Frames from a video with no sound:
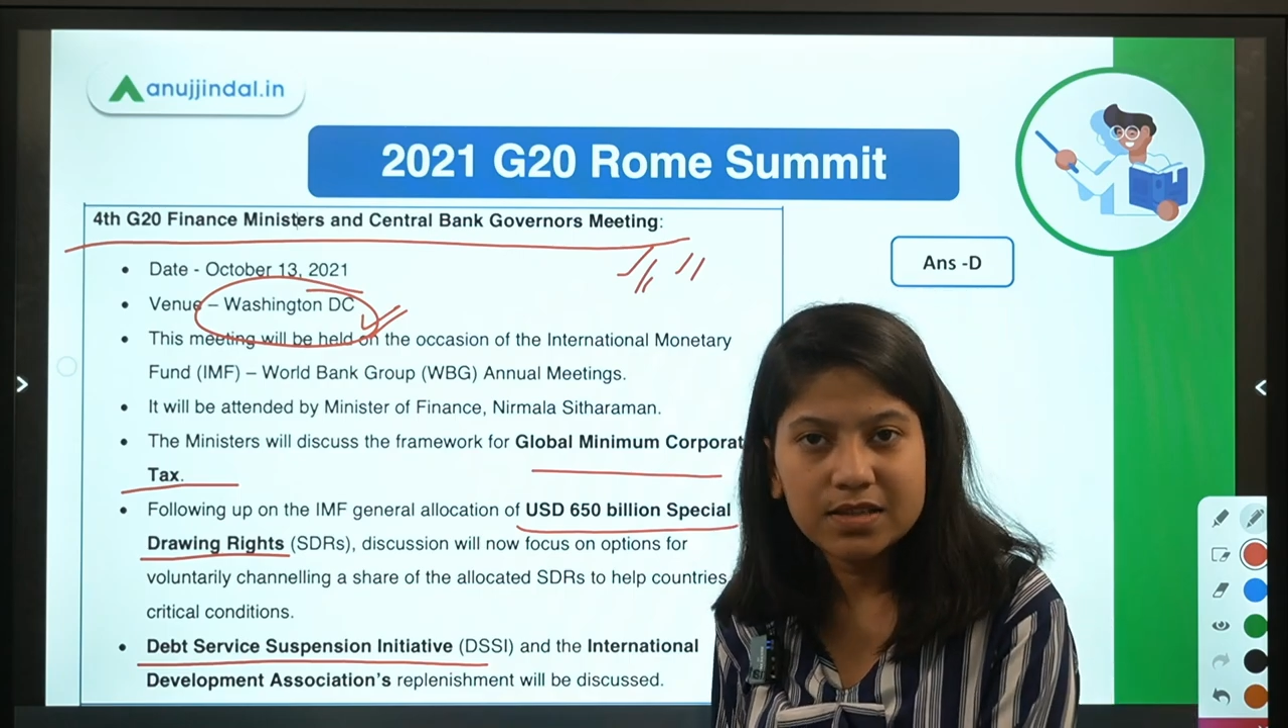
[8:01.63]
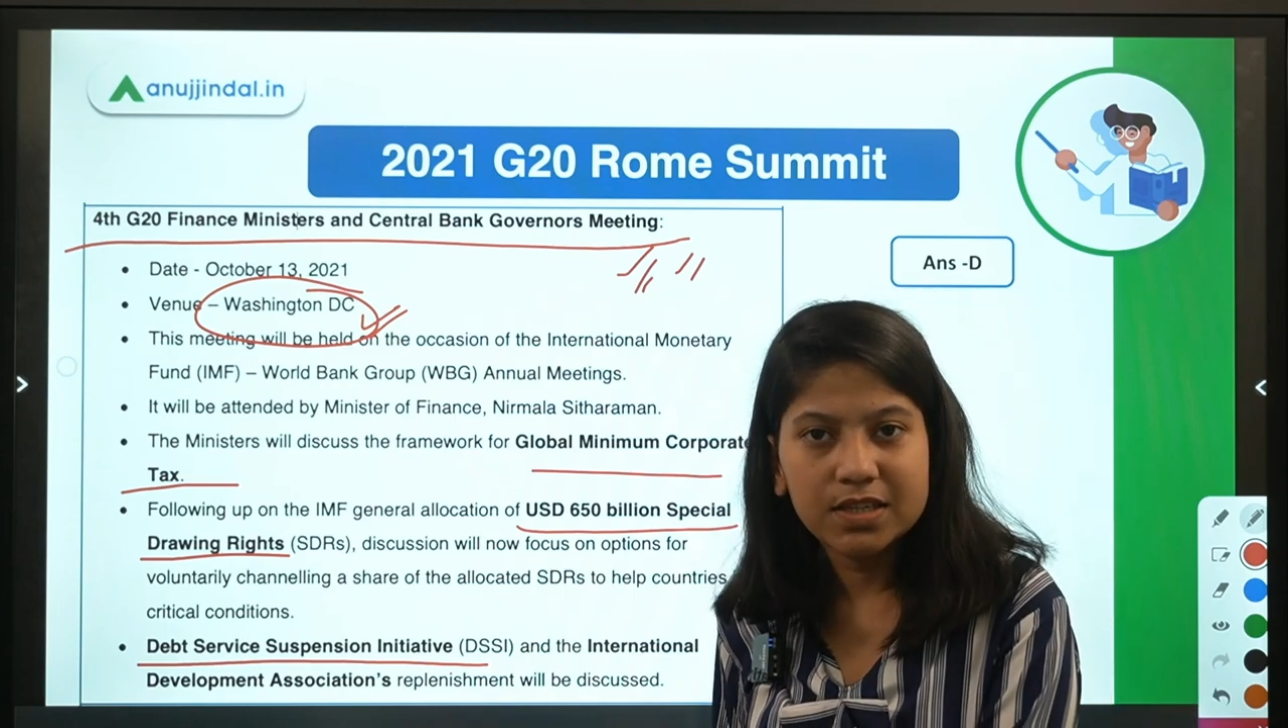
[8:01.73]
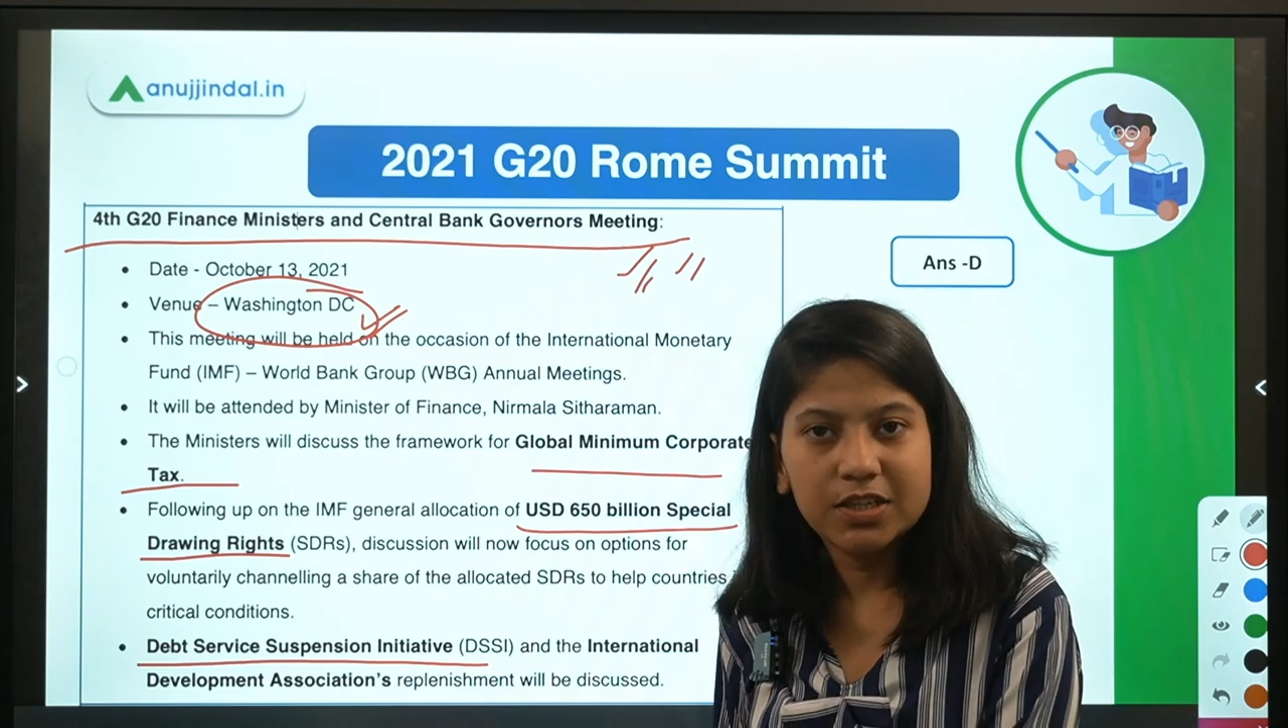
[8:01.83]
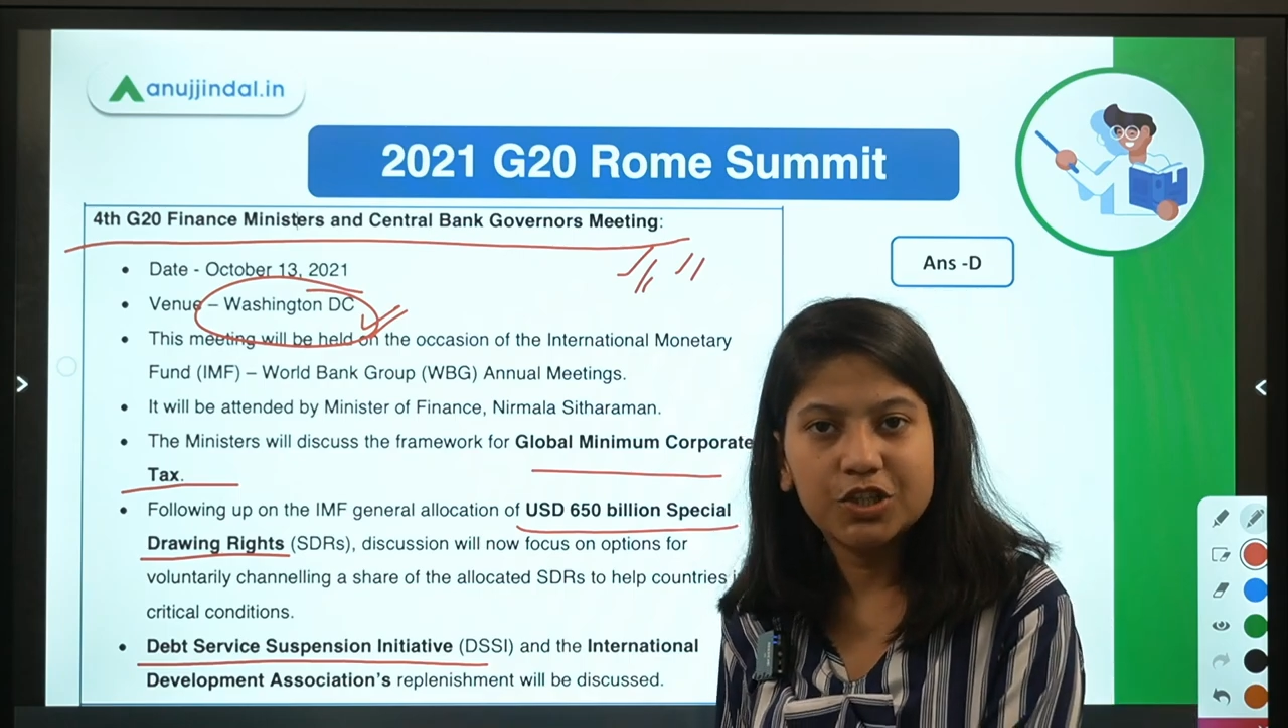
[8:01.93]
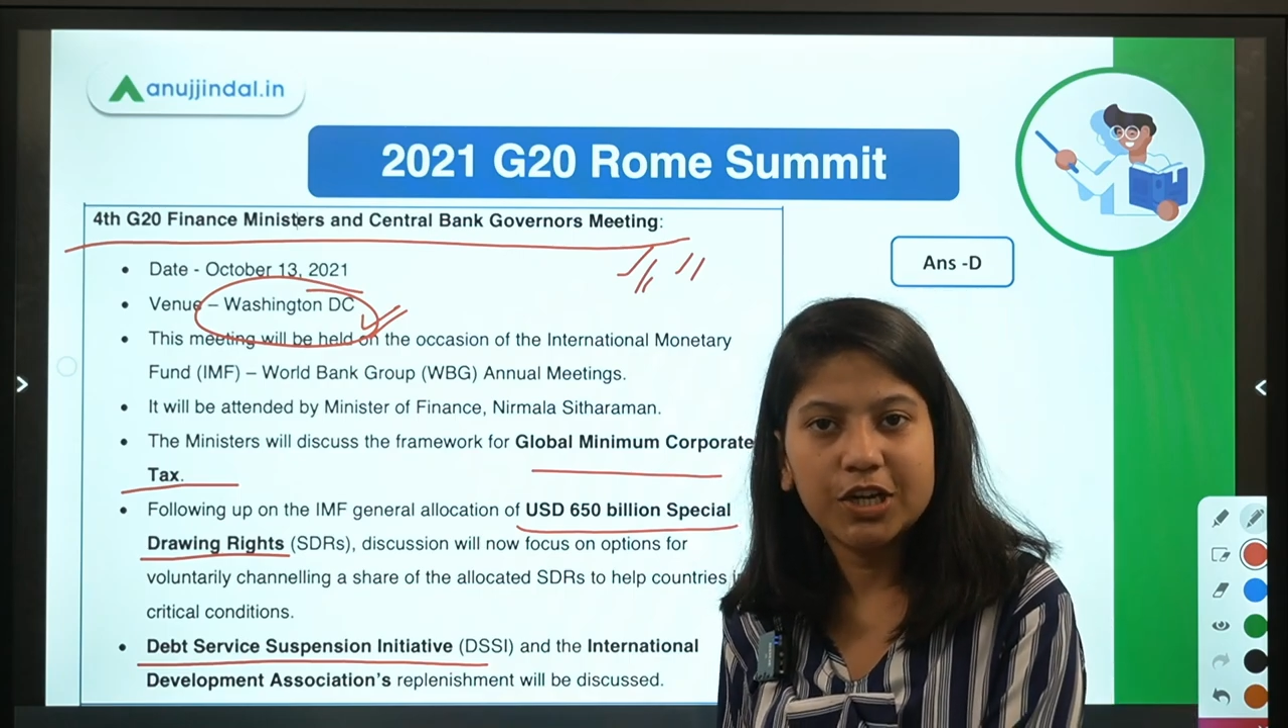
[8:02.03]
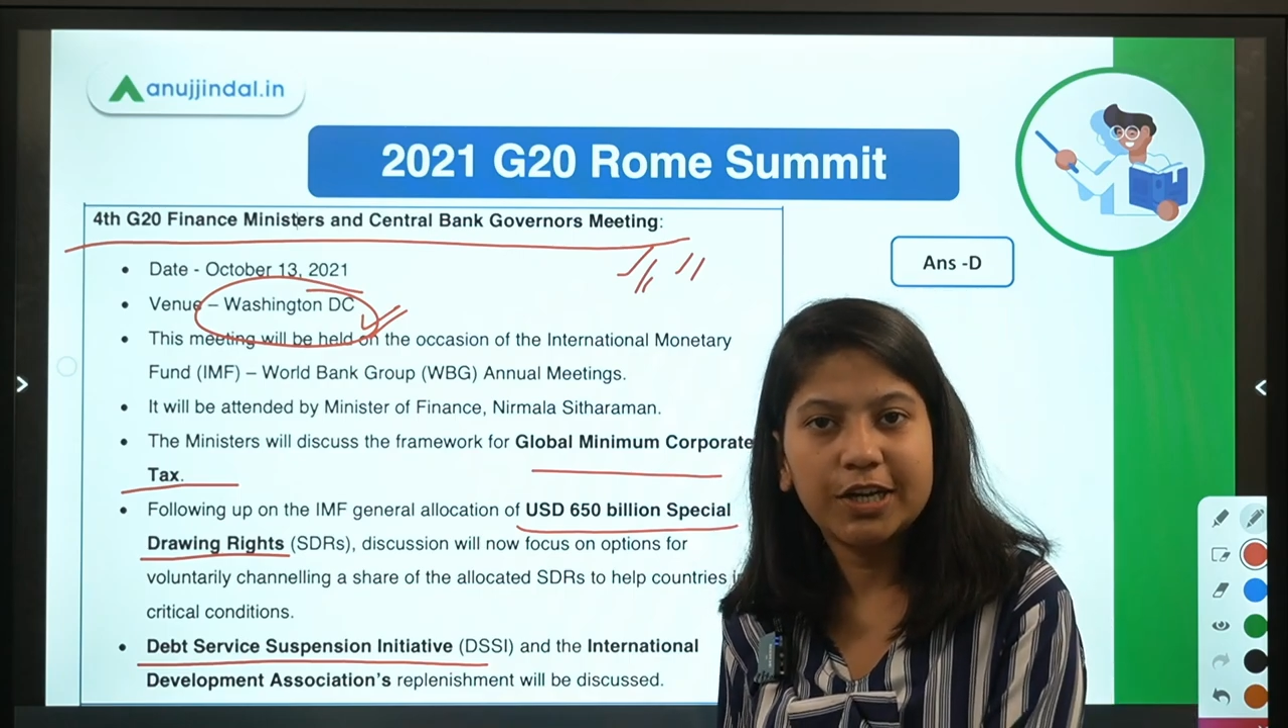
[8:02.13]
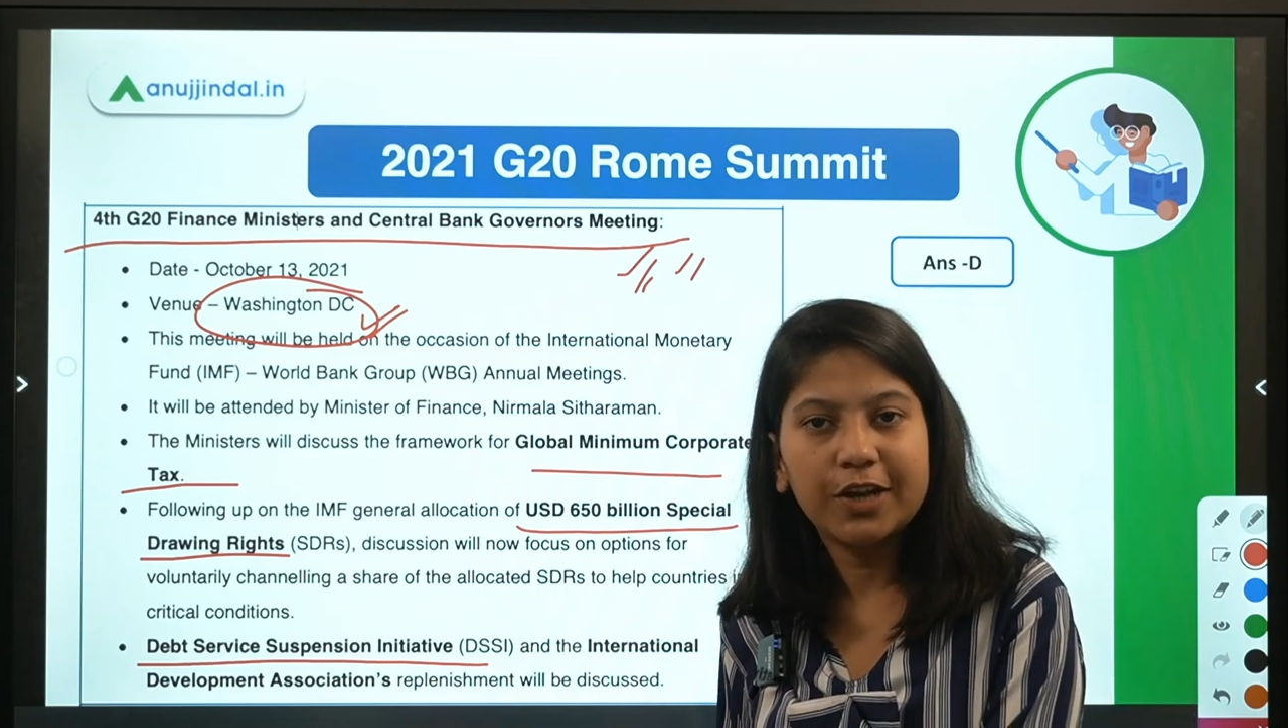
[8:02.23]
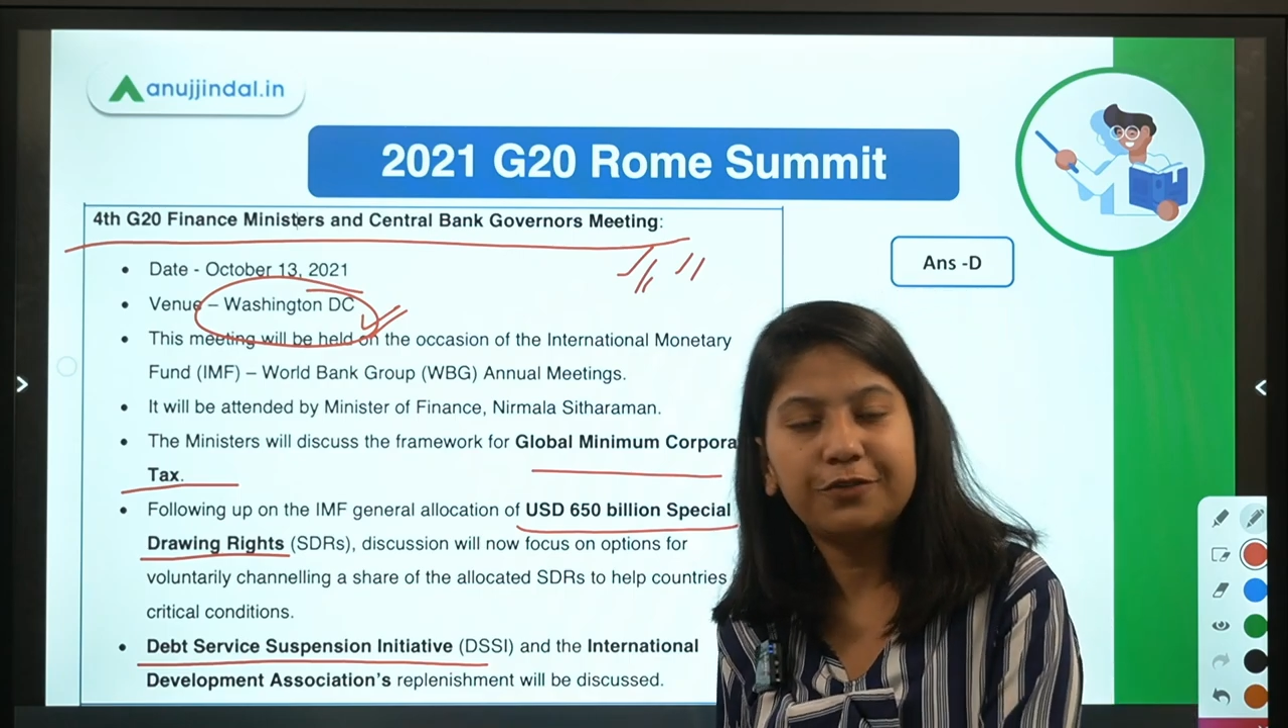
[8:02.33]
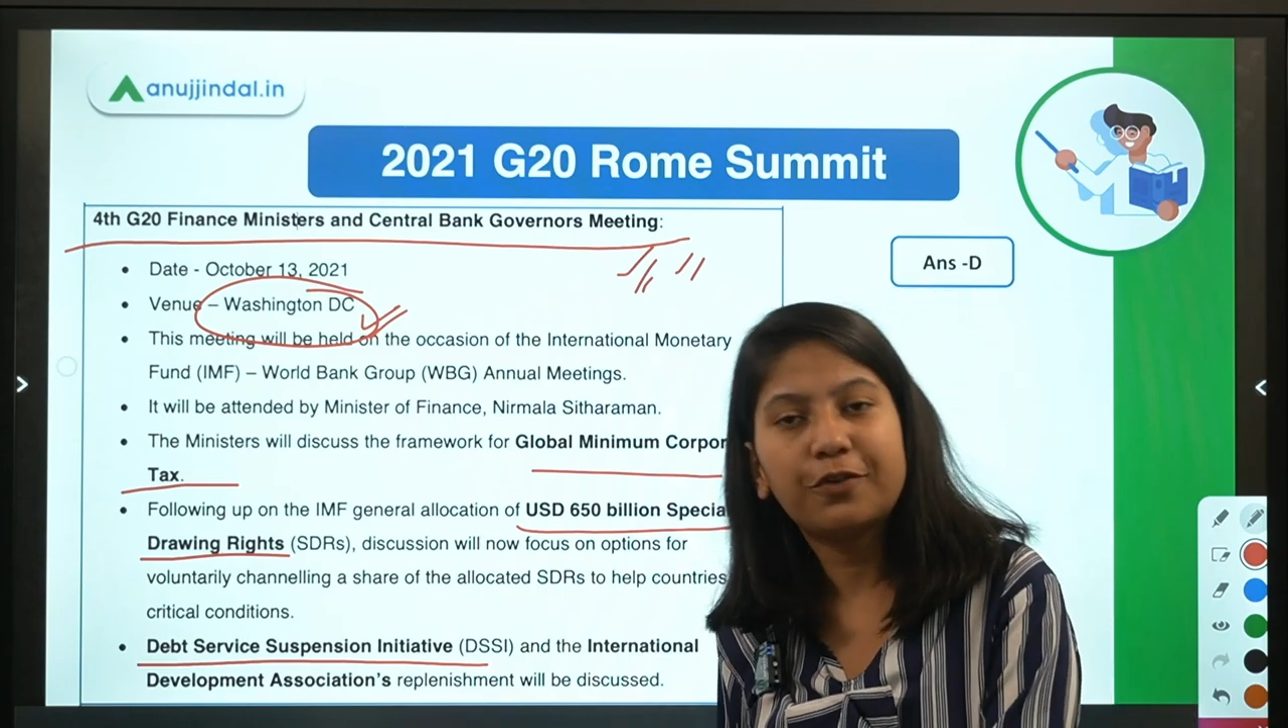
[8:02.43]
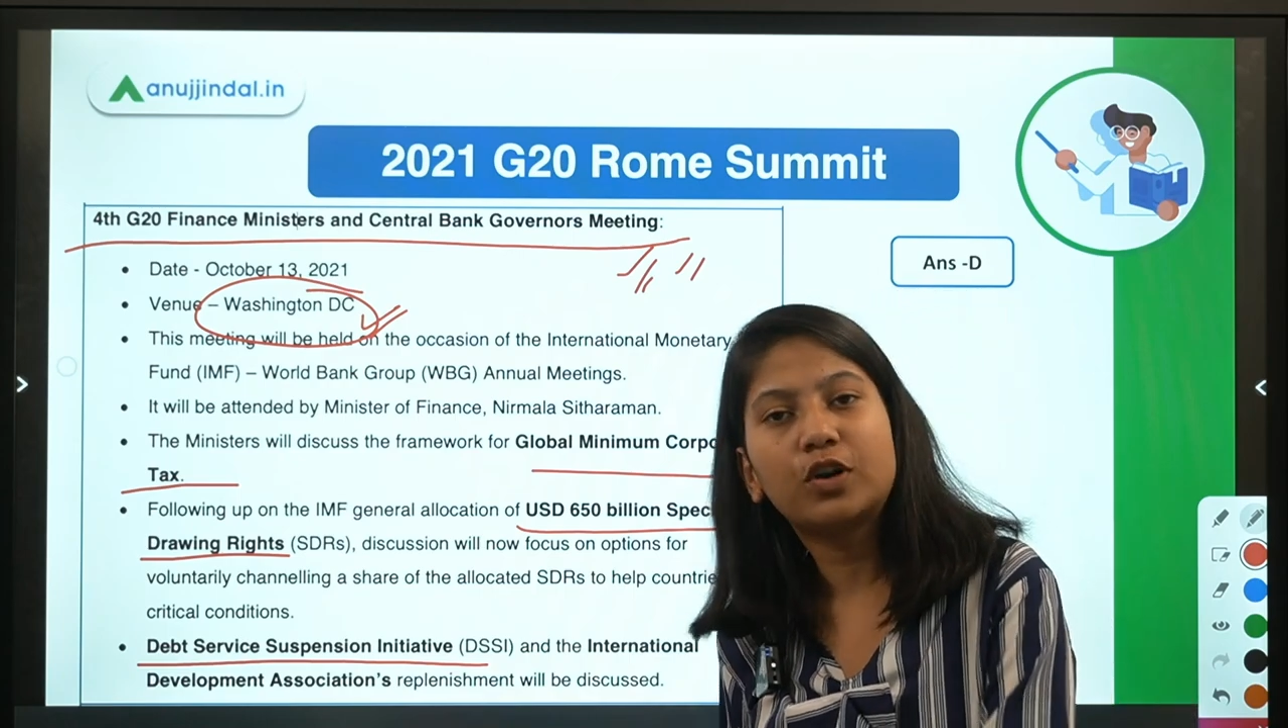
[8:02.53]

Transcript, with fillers: this initiative